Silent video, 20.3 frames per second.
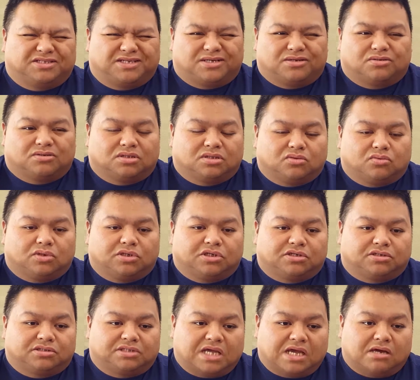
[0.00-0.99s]
generally when
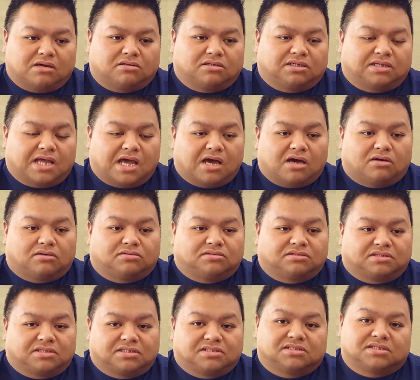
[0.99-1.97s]
you're down and out
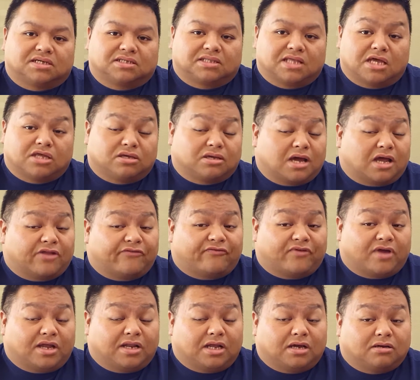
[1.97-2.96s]
and things like that, you kind of
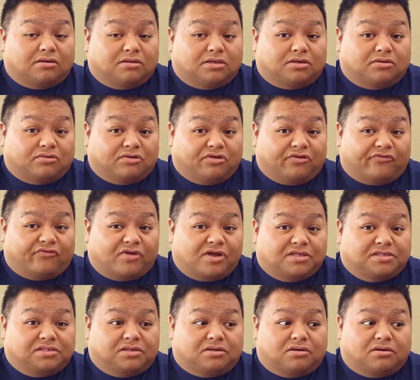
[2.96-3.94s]
find out who your real
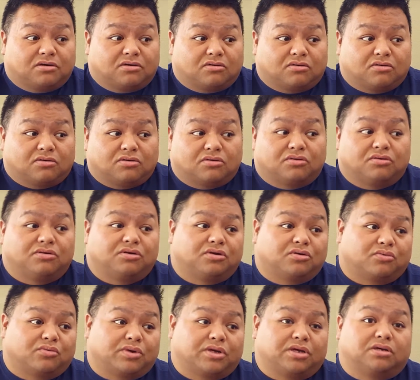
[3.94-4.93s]
friends are or who
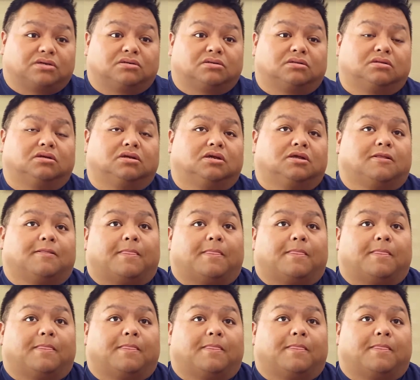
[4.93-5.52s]
your real,